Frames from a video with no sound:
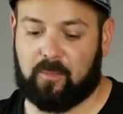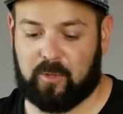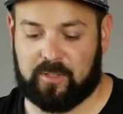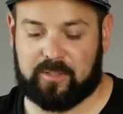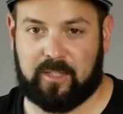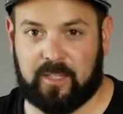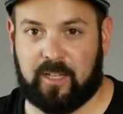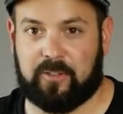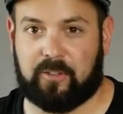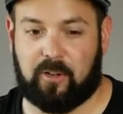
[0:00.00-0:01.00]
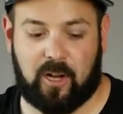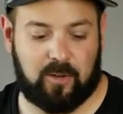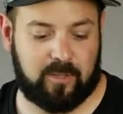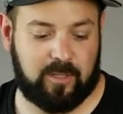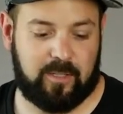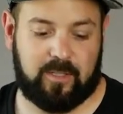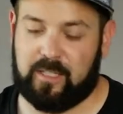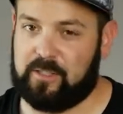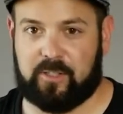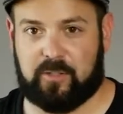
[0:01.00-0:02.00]
When it's sitting on the ground,
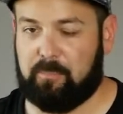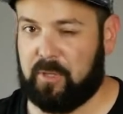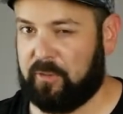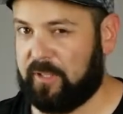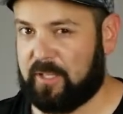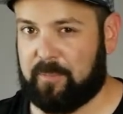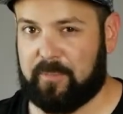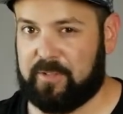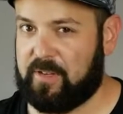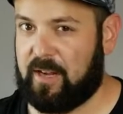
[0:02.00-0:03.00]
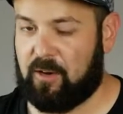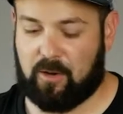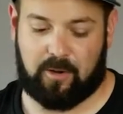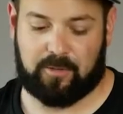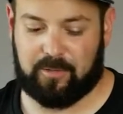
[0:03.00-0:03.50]
it's just building up this error.